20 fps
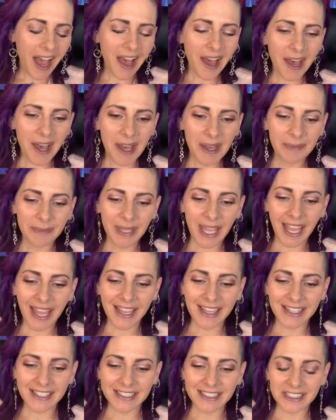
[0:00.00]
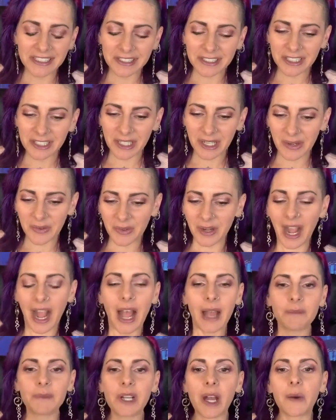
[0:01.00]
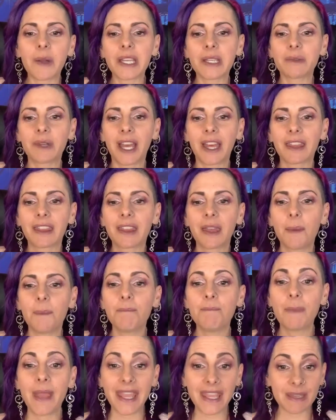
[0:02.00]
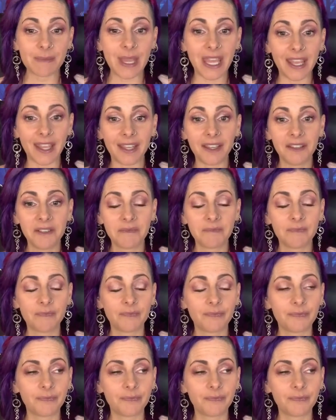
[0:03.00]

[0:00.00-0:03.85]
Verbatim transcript: Um, and you know, I'm going with maybe,